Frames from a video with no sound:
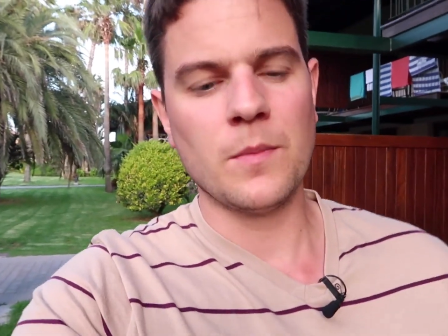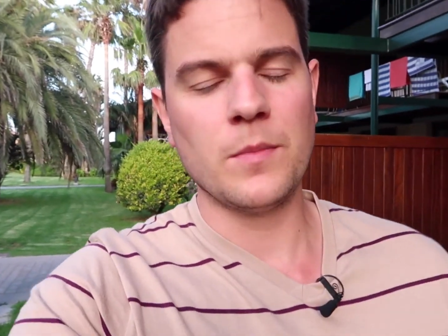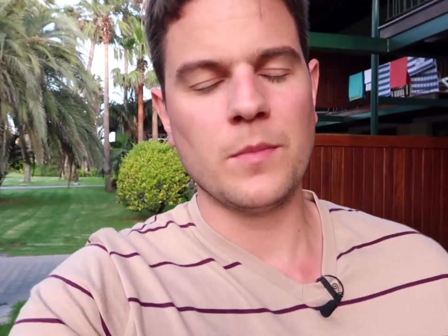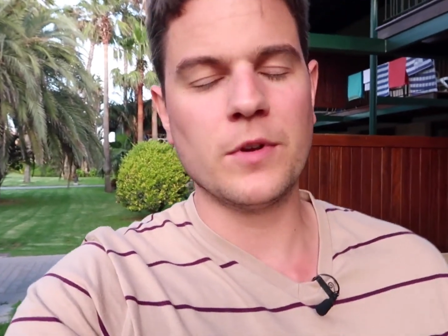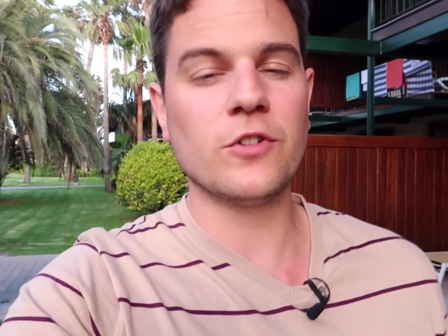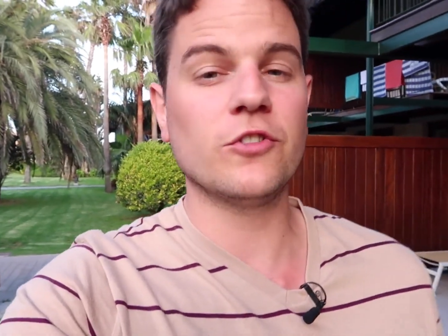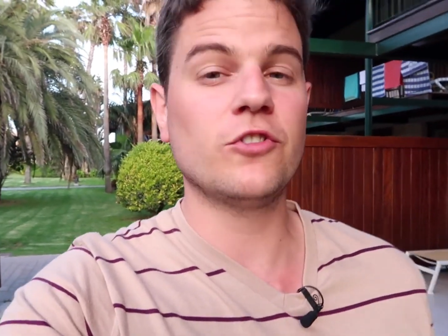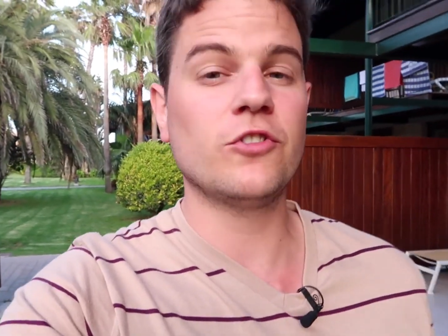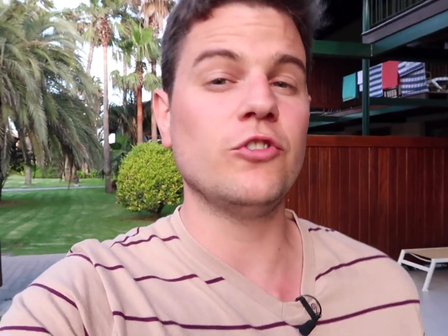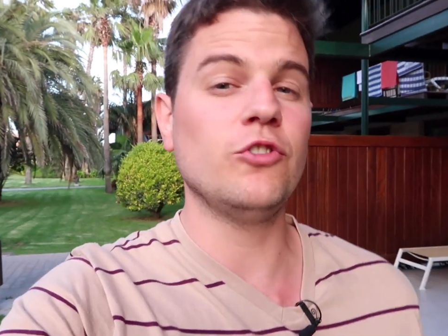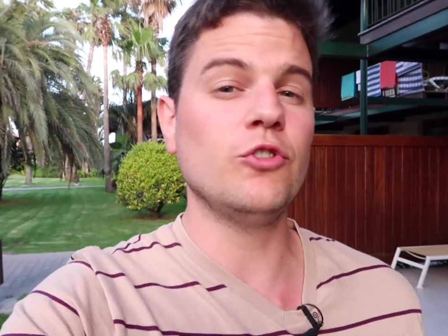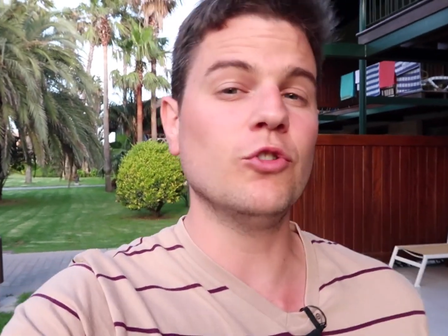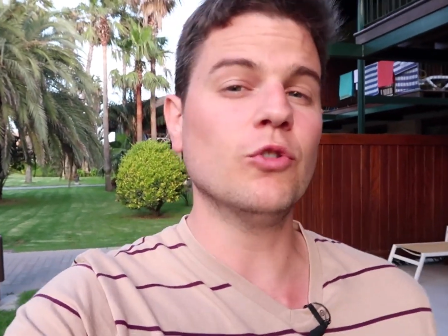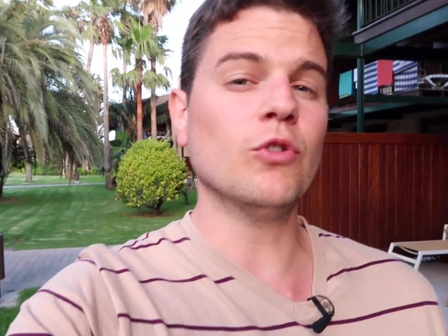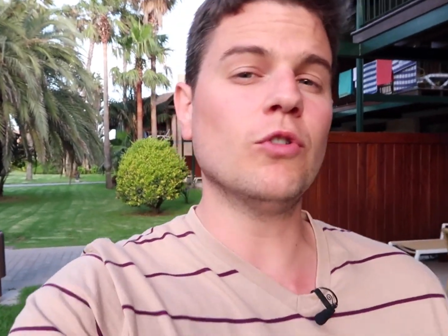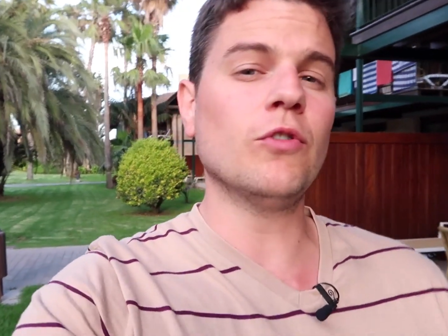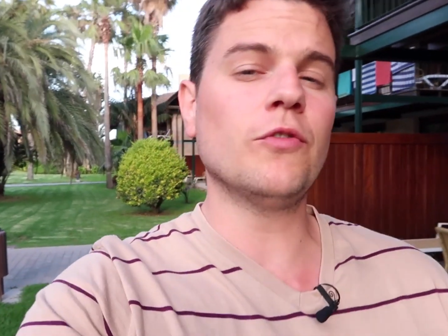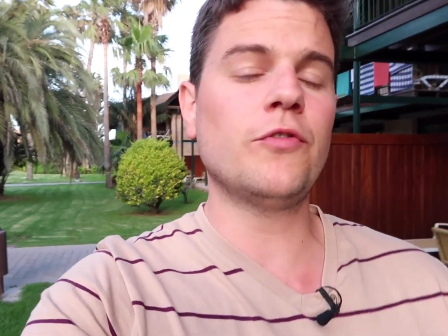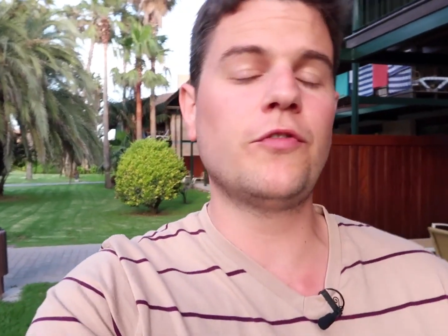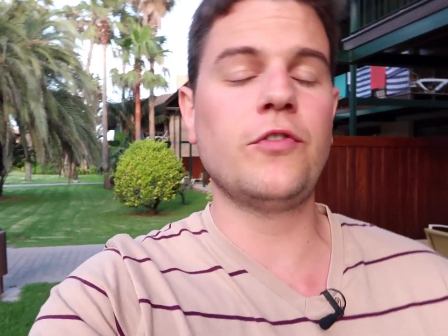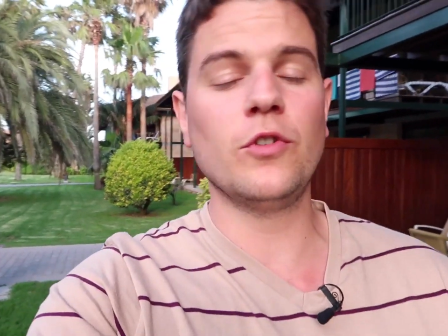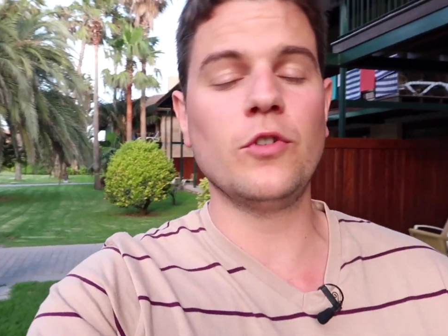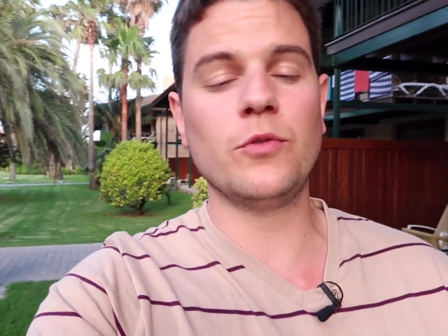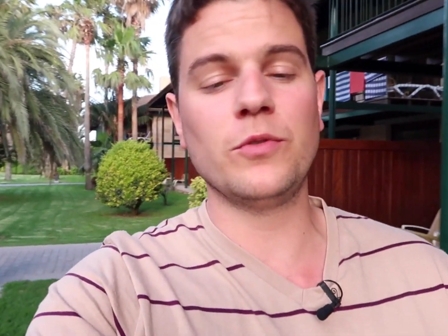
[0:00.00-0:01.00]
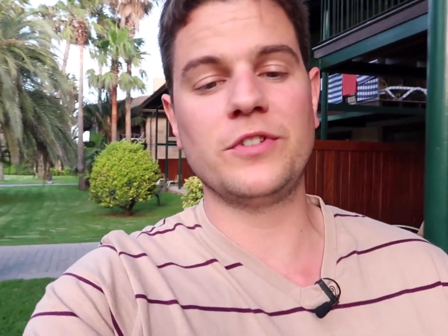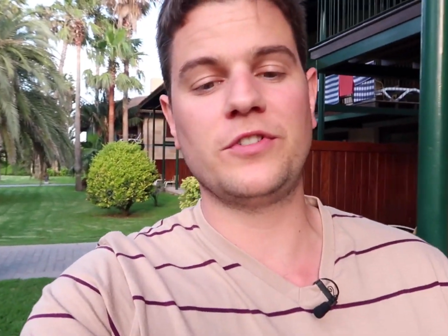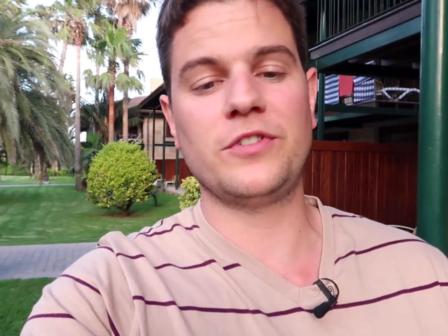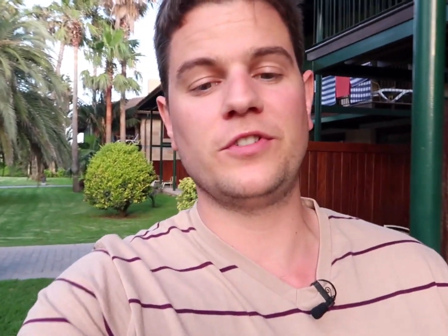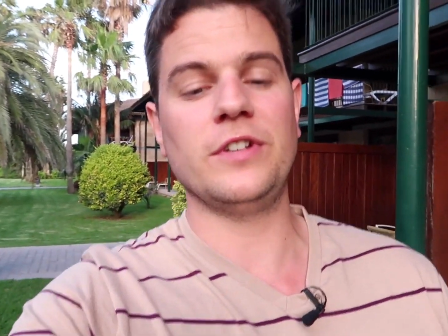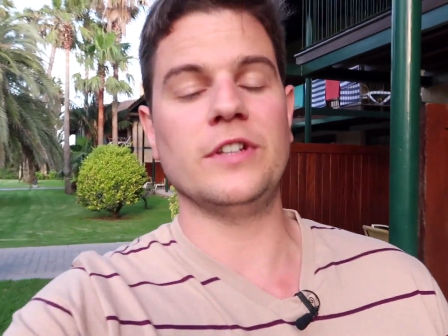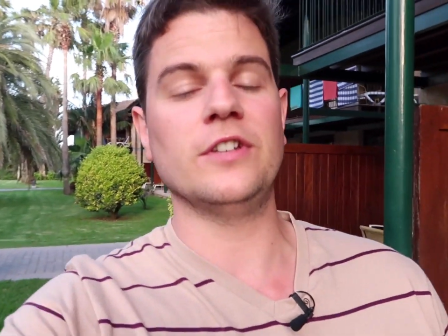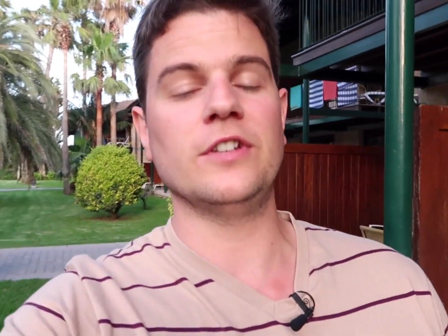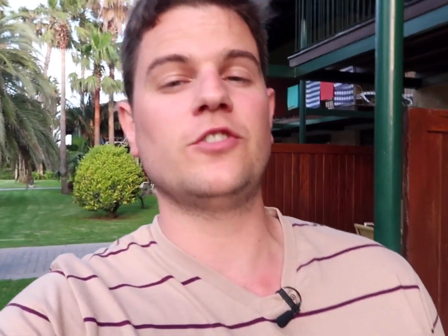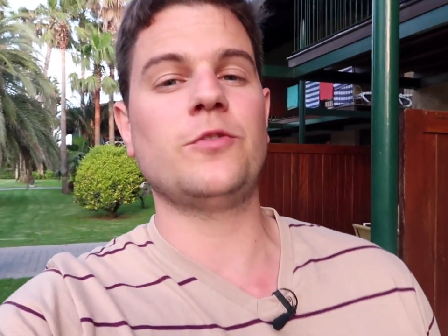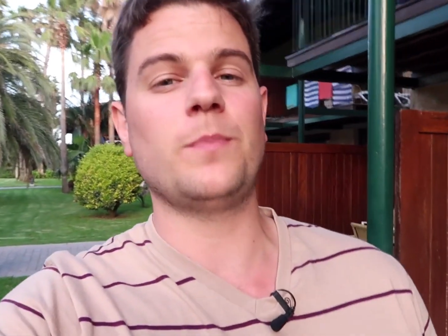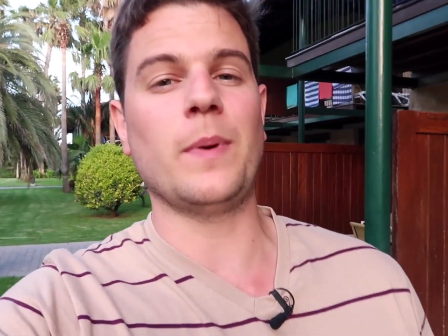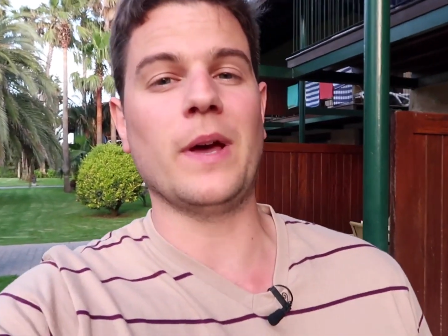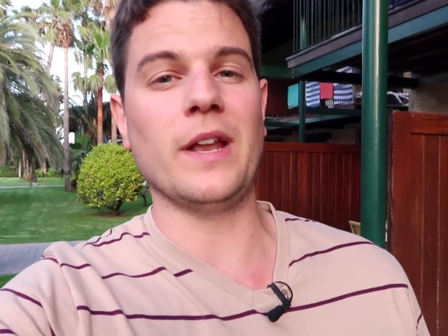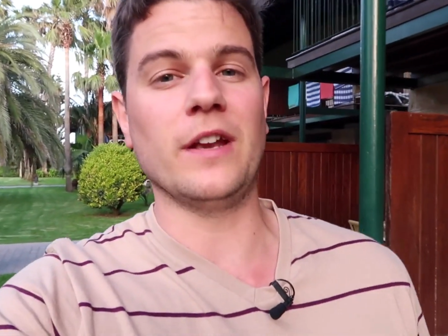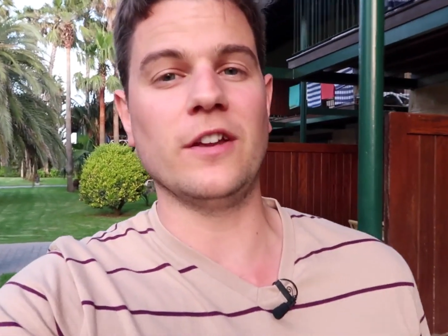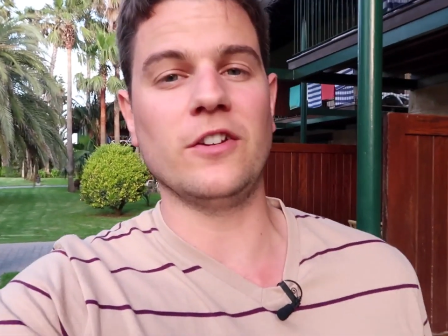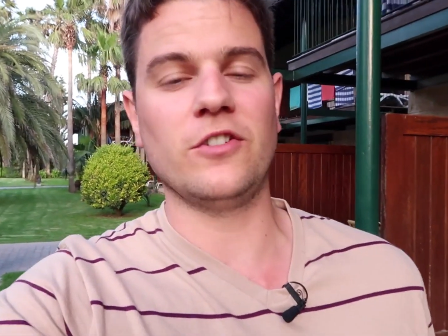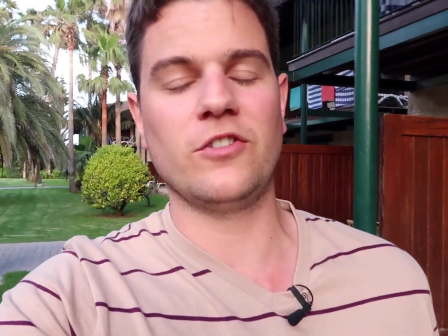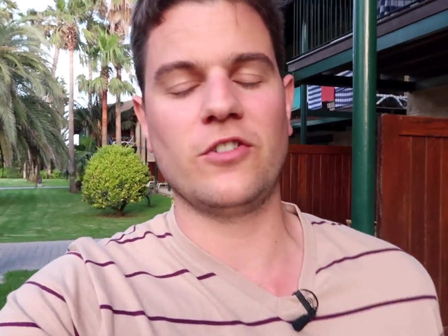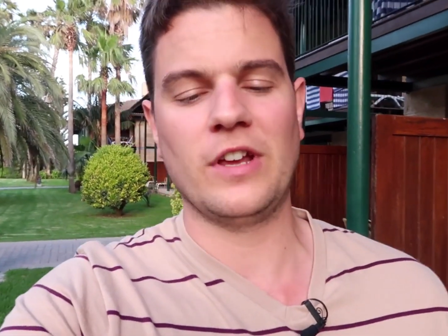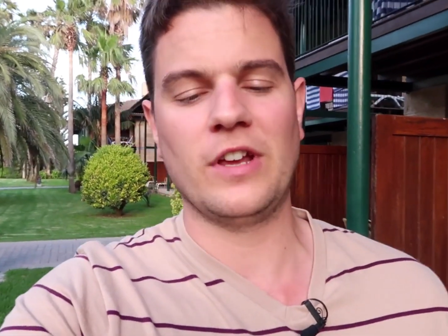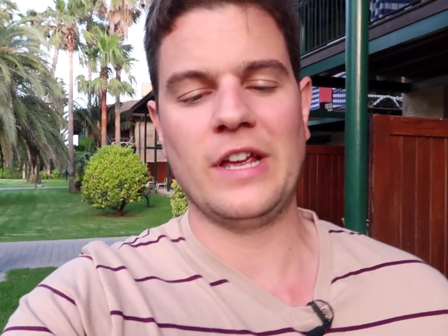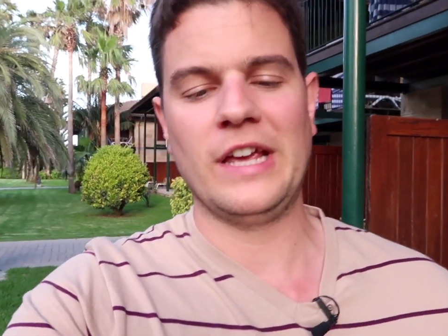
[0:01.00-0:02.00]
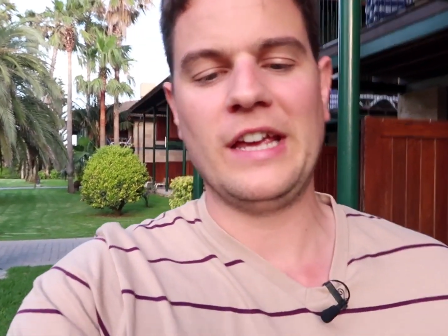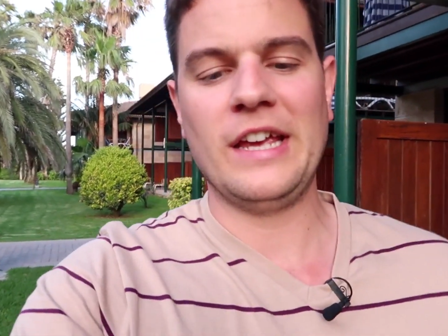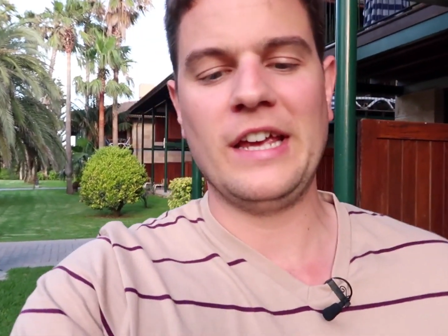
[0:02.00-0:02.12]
Because your fluency in Spanish,